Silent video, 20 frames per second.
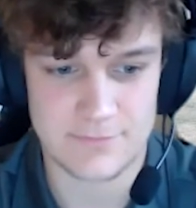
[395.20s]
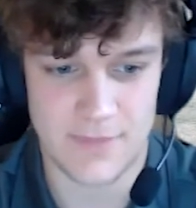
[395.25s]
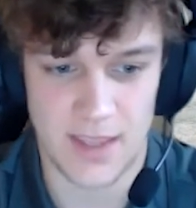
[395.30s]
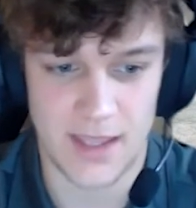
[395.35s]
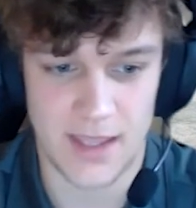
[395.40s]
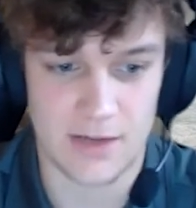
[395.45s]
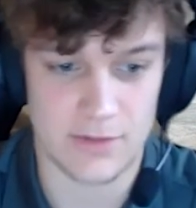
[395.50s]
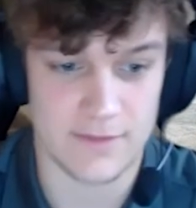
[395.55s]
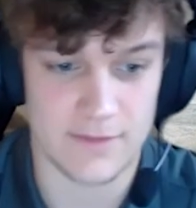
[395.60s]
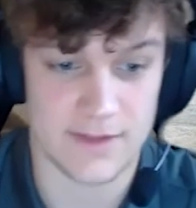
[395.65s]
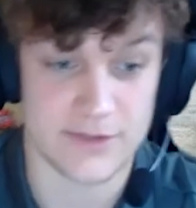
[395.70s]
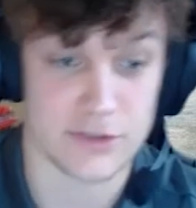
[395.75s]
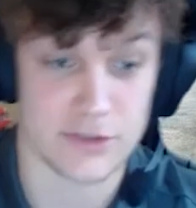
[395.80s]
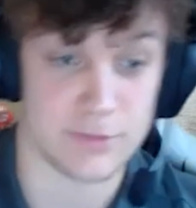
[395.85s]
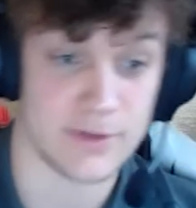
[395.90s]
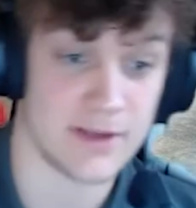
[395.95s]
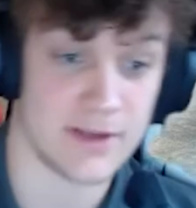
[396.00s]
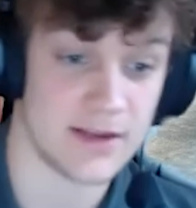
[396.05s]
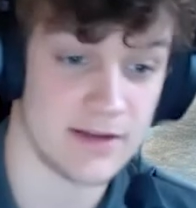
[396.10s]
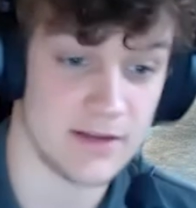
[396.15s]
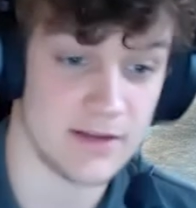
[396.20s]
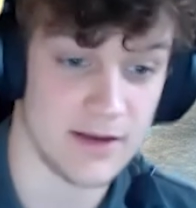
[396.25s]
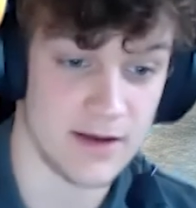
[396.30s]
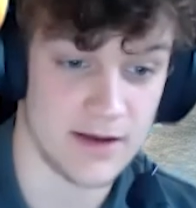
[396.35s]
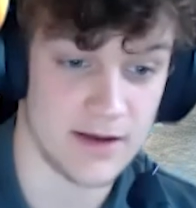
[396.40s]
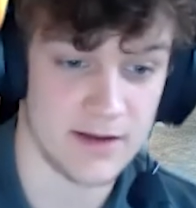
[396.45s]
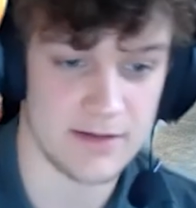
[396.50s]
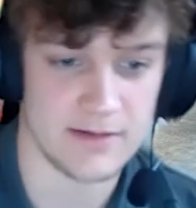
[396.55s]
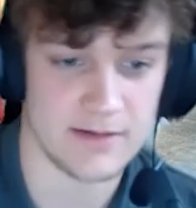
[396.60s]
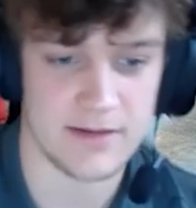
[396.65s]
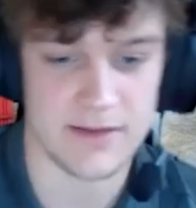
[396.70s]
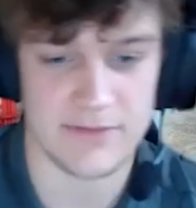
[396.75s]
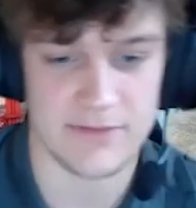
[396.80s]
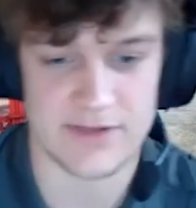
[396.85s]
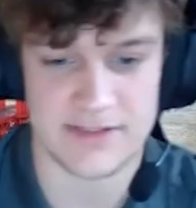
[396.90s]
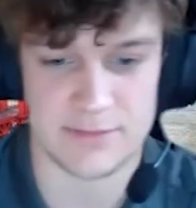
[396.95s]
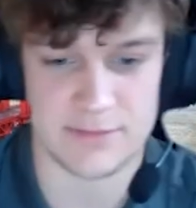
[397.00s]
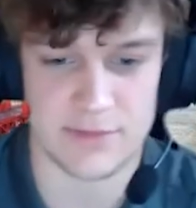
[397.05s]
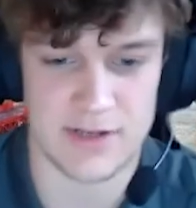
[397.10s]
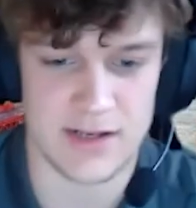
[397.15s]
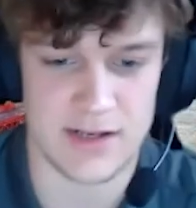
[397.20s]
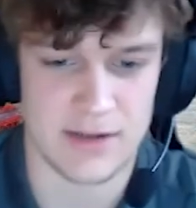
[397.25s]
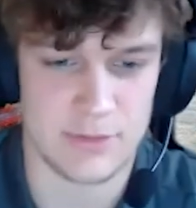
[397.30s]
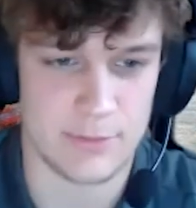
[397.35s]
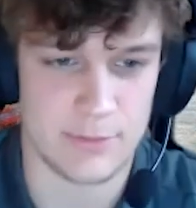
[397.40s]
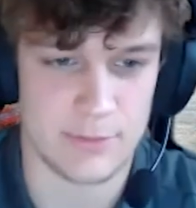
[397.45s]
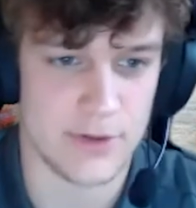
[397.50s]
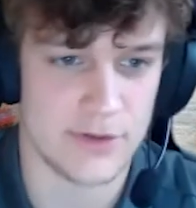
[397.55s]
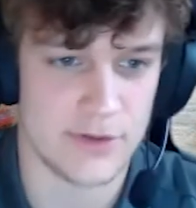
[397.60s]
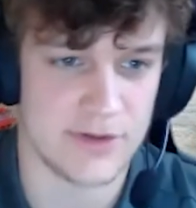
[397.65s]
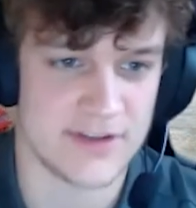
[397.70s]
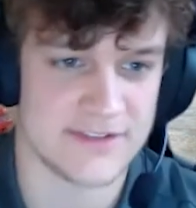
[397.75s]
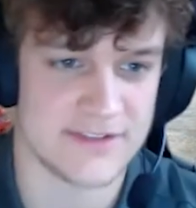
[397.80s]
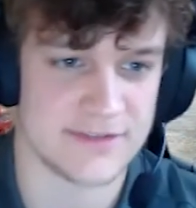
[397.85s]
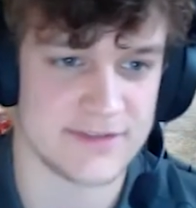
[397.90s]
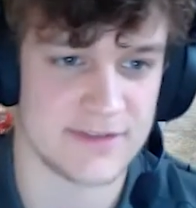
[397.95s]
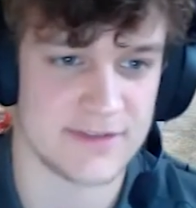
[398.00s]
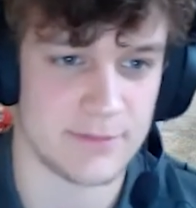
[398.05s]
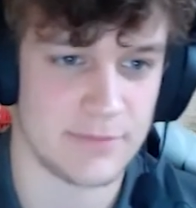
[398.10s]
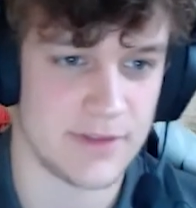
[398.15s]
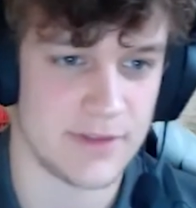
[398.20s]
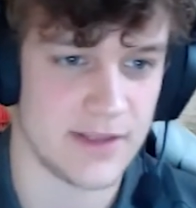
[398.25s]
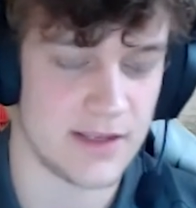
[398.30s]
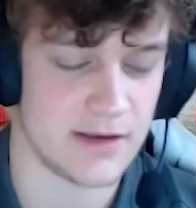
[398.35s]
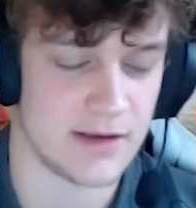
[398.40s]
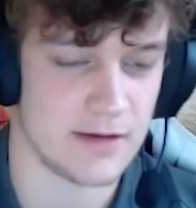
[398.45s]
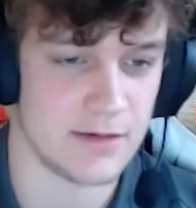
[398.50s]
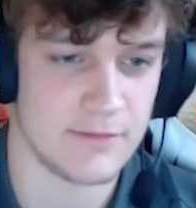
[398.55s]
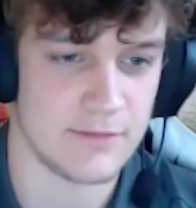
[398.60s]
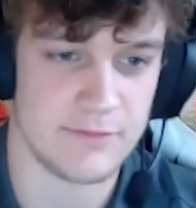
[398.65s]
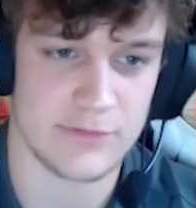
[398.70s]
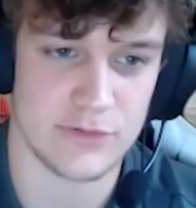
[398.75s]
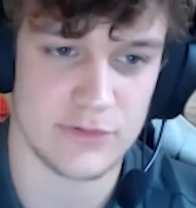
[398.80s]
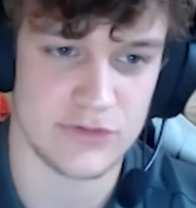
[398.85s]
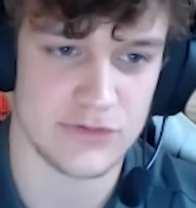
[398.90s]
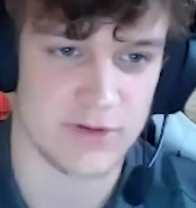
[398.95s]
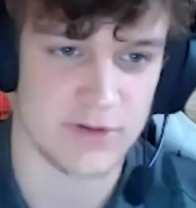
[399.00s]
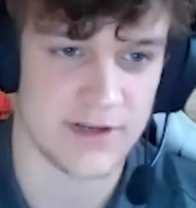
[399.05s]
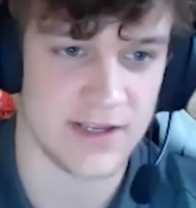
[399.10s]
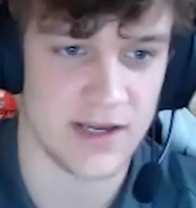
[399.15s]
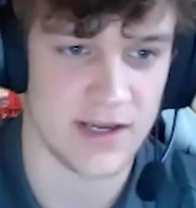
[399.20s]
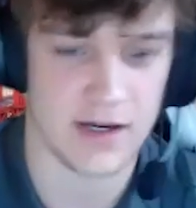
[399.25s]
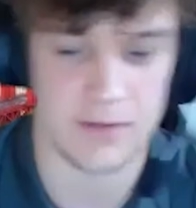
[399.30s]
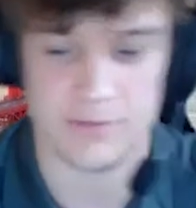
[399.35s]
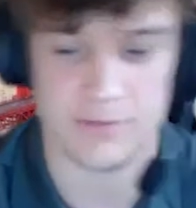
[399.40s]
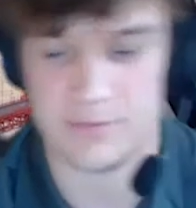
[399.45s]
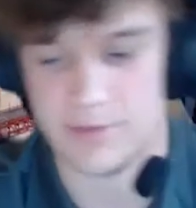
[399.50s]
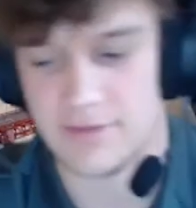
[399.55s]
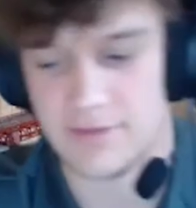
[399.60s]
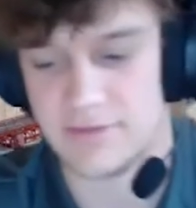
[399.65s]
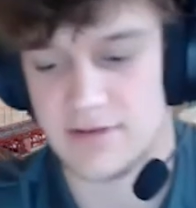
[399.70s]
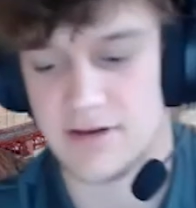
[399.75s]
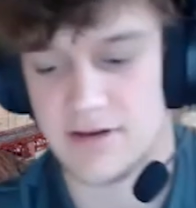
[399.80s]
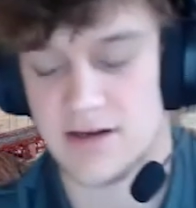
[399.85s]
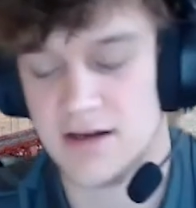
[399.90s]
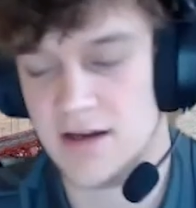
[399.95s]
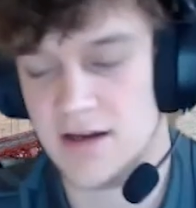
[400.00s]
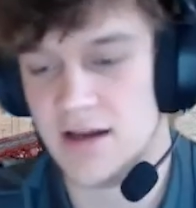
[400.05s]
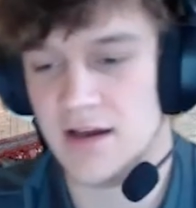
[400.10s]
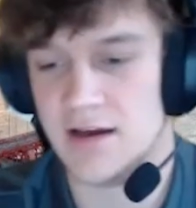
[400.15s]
And on that topic, giving someone a little bonus or something for joining up, whether